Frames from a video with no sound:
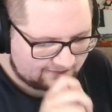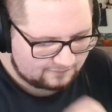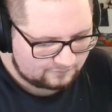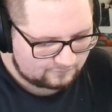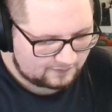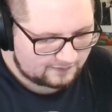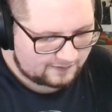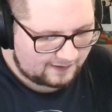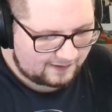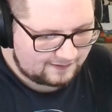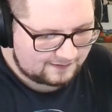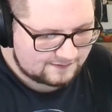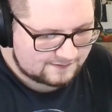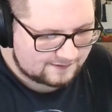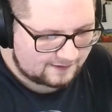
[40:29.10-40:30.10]
rare candy
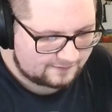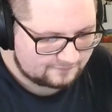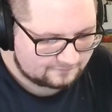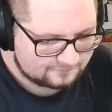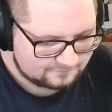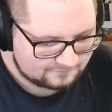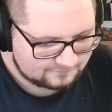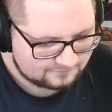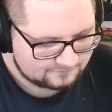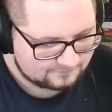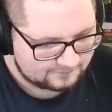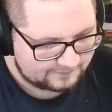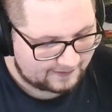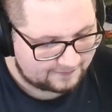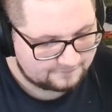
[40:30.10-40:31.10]
in sight
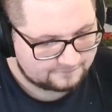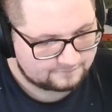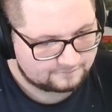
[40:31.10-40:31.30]
yet.